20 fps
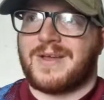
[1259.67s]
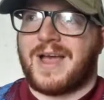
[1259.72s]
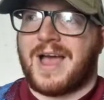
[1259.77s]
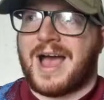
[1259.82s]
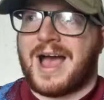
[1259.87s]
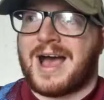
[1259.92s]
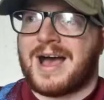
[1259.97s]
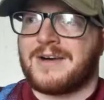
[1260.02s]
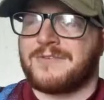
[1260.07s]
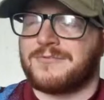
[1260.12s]

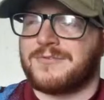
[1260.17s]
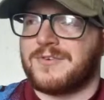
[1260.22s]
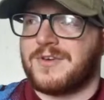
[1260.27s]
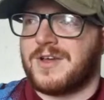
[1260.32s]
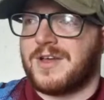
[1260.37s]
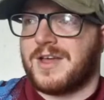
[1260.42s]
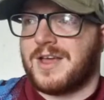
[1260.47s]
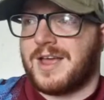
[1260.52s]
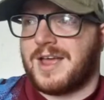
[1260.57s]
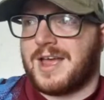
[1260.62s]
have
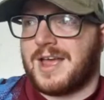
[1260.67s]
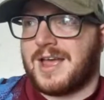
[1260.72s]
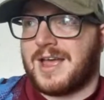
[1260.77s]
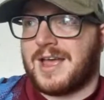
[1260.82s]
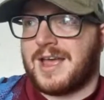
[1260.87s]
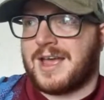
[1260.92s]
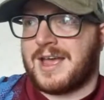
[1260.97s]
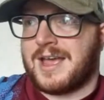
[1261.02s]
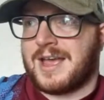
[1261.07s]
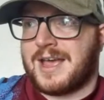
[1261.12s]

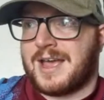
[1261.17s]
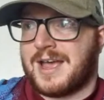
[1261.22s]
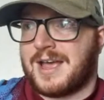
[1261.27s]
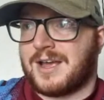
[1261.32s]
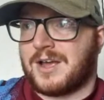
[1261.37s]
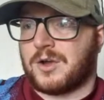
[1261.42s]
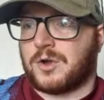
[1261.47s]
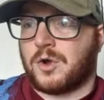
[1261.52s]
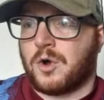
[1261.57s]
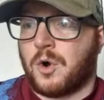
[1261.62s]
a
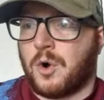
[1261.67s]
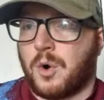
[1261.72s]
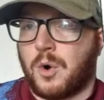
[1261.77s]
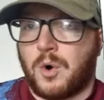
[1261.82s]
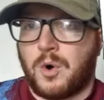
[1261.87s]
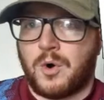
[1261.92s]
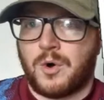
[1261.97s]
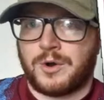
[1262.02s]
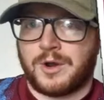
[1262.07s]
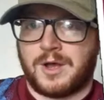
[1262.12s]

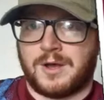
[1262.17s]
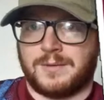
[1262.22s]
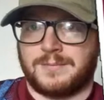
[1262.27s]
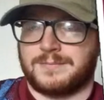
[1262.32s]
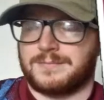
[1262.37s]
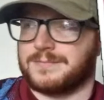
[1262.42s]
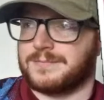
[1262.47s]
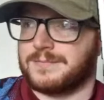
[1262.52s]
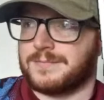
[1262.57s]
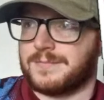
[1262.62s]
corner.
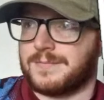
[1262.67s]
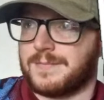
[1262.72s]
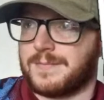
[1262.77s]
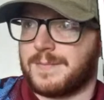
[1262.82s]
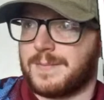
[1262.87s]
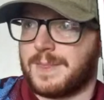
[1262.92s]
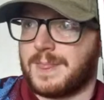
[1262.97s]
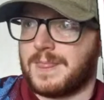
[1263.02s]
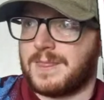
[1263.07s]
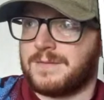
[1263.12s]

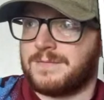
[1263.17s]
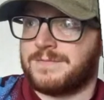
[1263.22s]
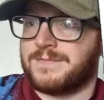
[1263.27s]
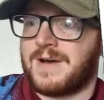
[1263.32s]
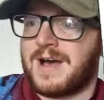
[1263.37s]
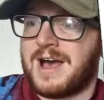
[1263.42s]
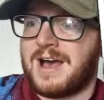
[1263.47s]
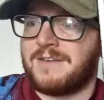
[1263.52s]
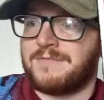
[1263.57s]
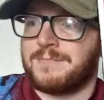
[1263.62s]

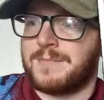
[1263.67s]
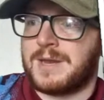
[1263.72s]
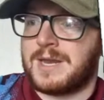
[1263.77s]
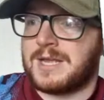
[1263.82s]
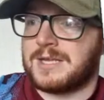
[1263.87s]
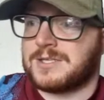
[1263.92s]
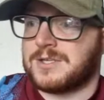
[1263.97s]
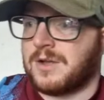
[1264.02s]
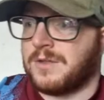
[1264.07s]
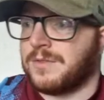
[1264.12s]
5
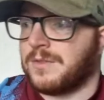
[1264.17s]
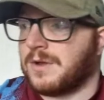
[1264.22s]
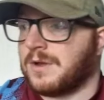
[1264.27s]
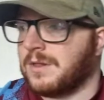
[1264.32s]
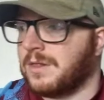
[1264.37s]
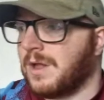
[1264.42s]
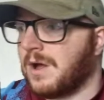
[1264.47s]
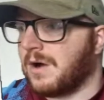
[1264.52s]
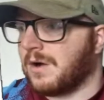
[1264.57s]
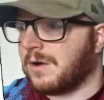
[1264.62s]
minutes on the
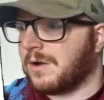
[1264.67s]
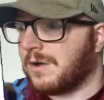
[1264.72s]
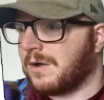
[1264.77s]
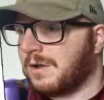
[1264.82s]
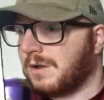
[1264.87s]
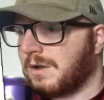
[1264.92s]
clock.